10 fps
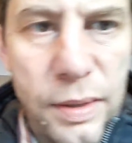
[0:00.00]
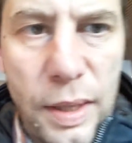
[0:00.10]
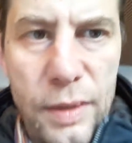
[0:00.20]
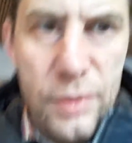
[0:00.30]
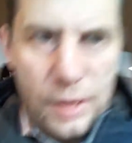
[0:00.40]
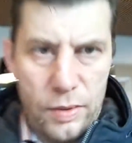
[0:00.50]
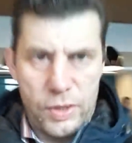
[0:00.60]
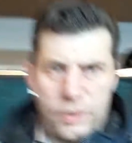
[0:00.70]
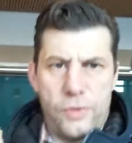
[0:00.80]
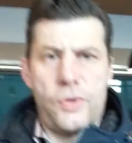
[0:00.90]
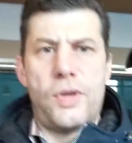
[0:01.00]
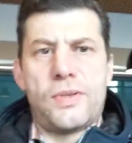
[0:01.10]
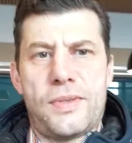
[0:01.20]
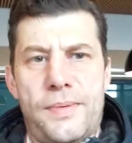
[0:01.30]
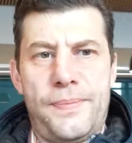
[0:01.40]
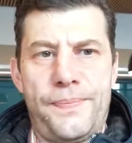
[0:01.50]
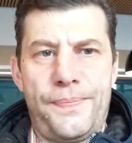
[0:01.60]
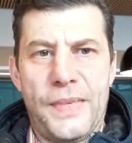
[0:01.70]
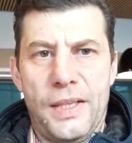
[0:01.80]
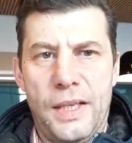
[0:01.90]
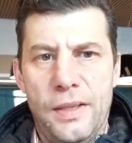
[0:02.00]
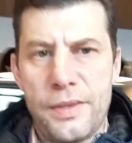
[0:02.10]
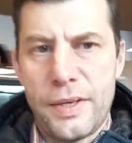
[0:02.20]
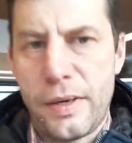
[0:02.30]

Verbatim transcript: attendees down there. Yes, attendees